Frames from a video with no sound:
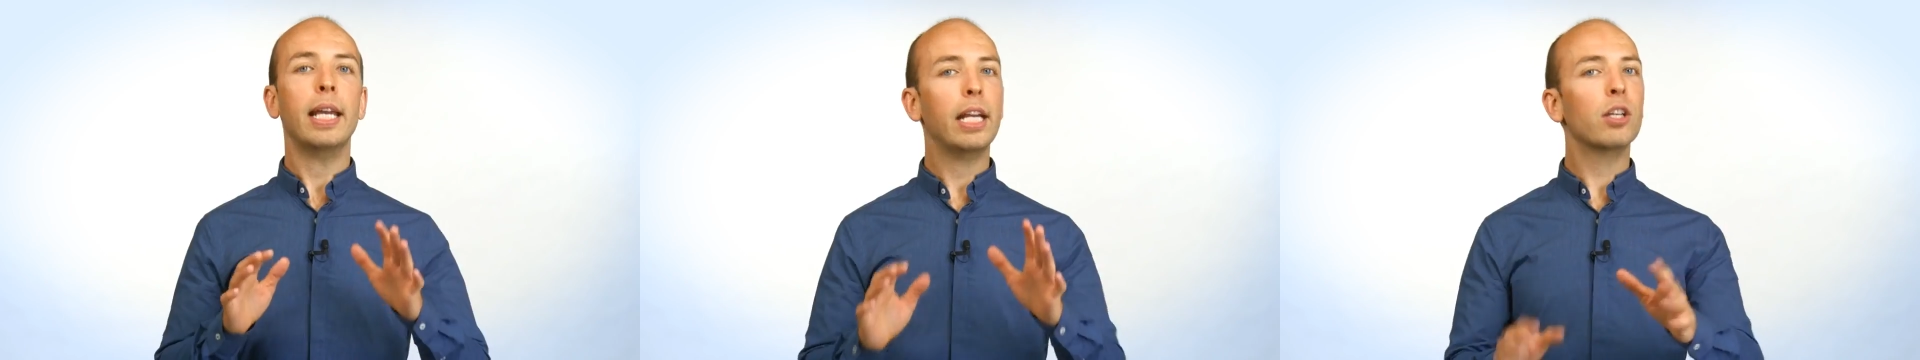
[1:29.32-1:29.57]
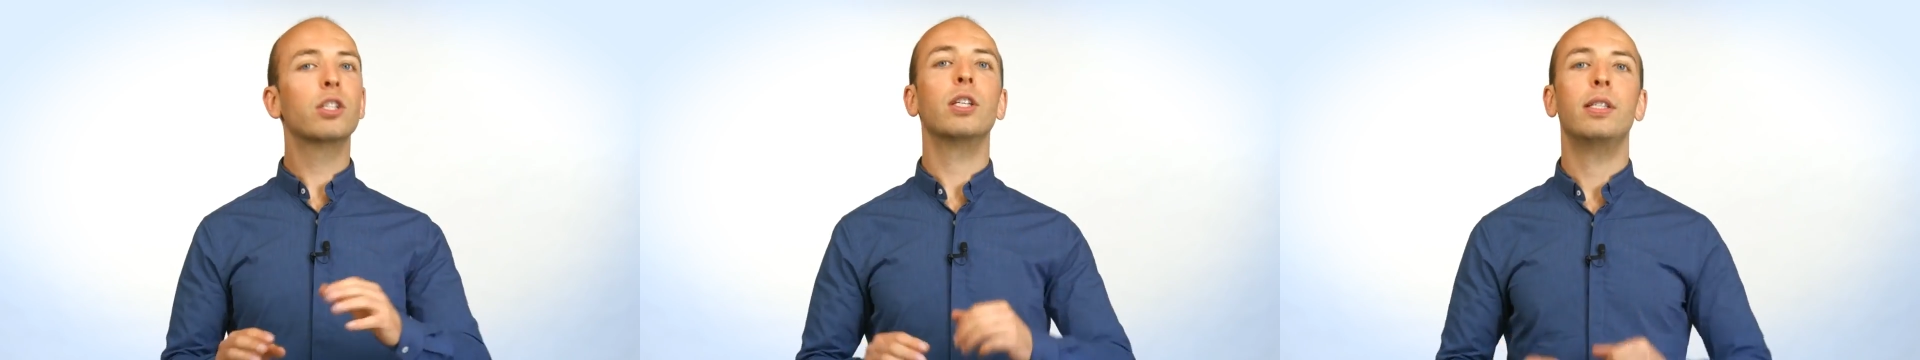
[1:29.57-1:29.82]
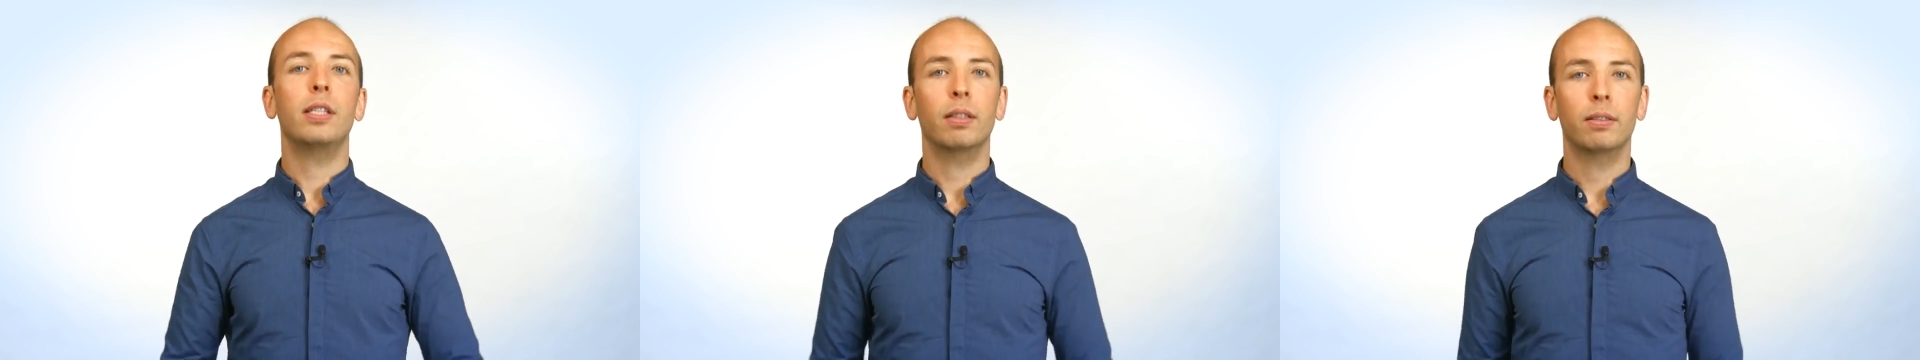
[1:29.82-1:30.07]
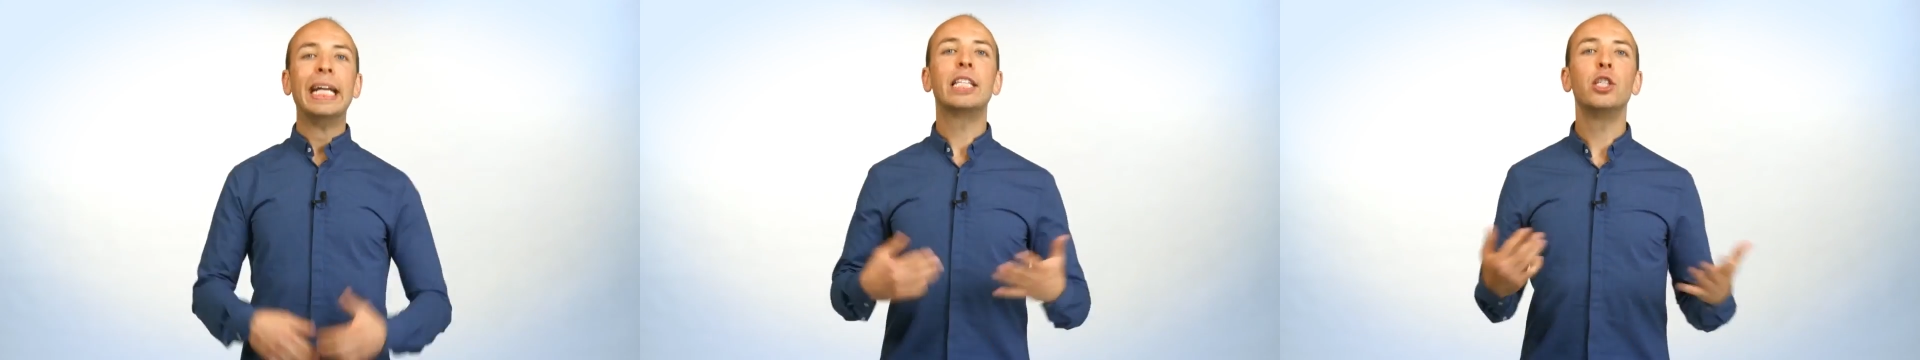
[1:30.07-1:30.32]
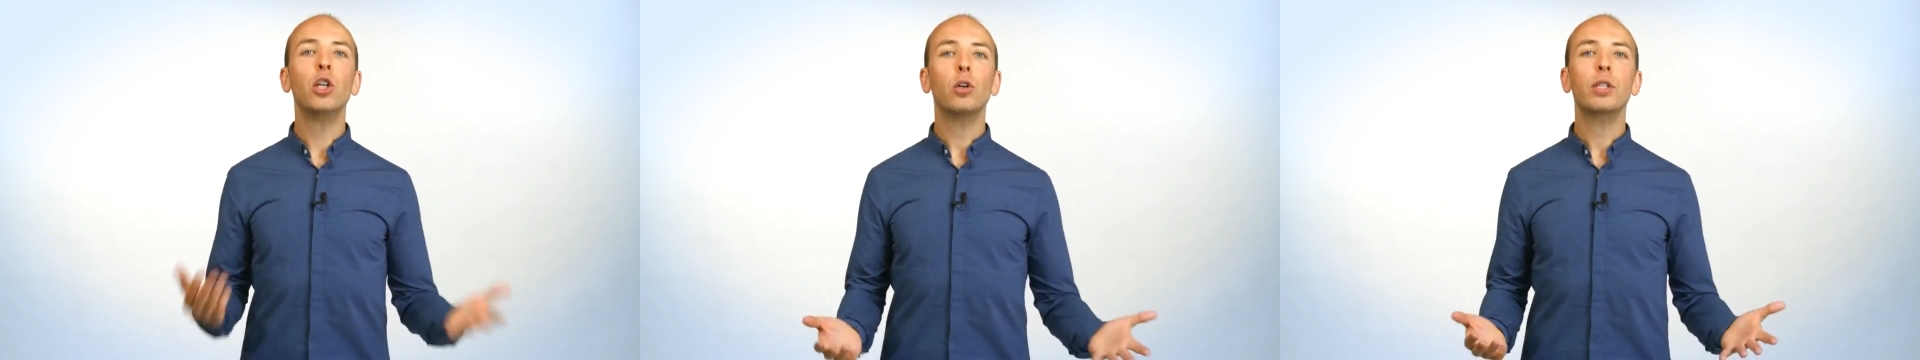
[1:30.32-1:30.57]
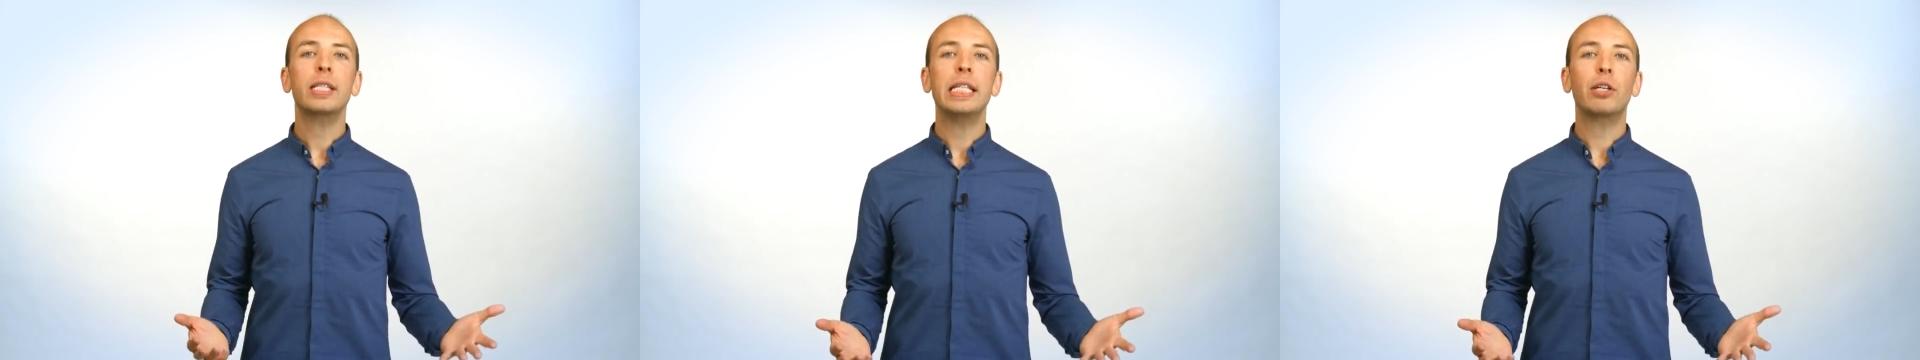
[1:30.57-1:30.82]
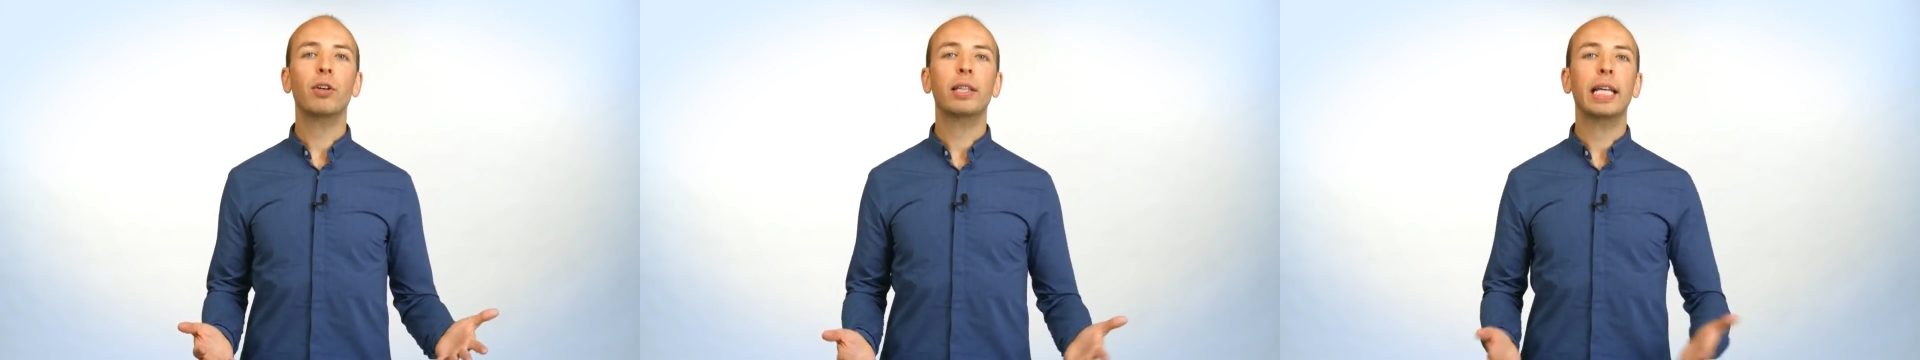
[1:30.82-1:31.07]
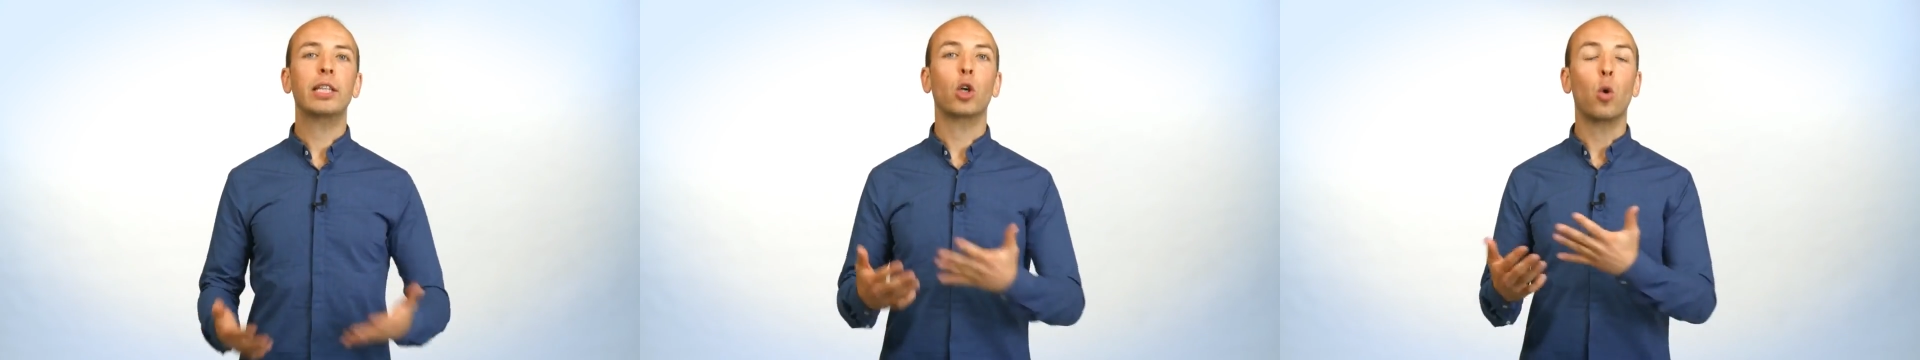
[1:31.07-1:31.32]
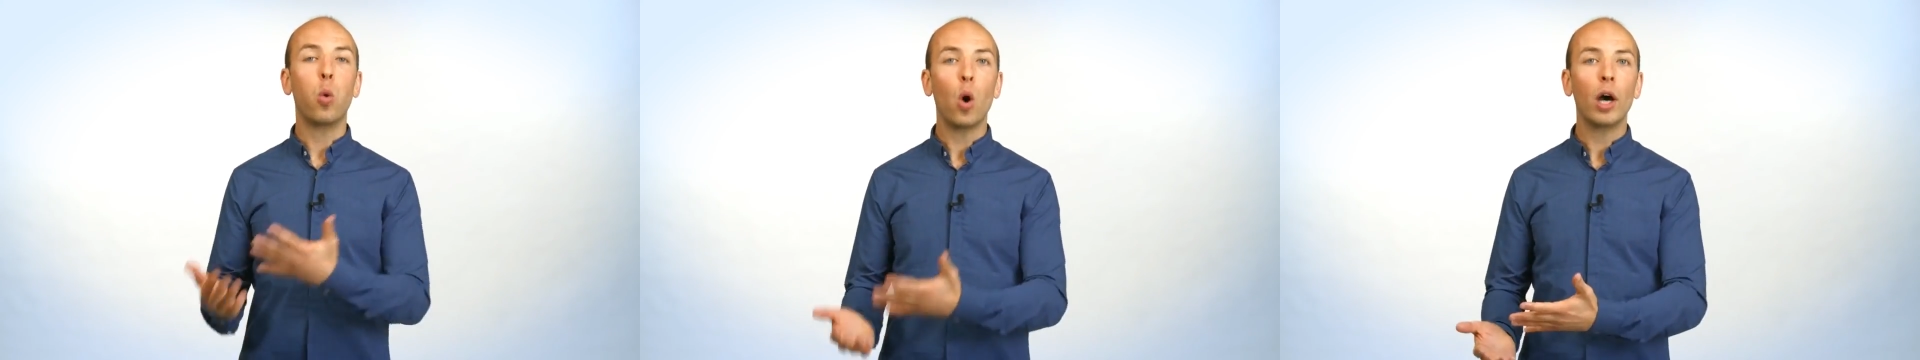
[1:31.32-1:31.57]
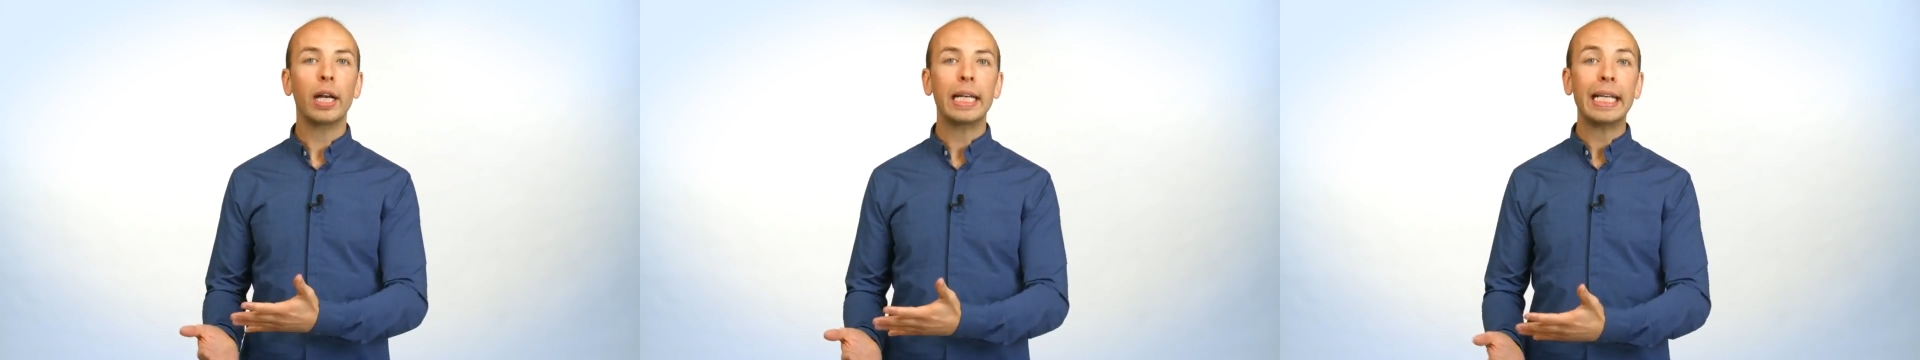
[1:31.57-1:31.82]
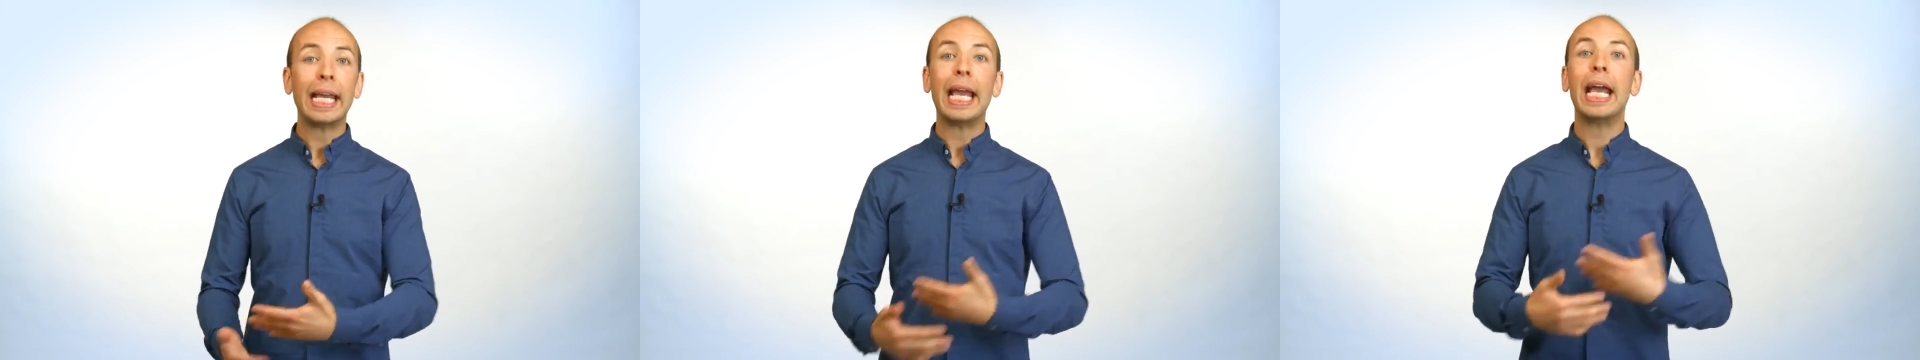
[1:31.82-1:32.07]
Here's the deal. It's no secret that the quantity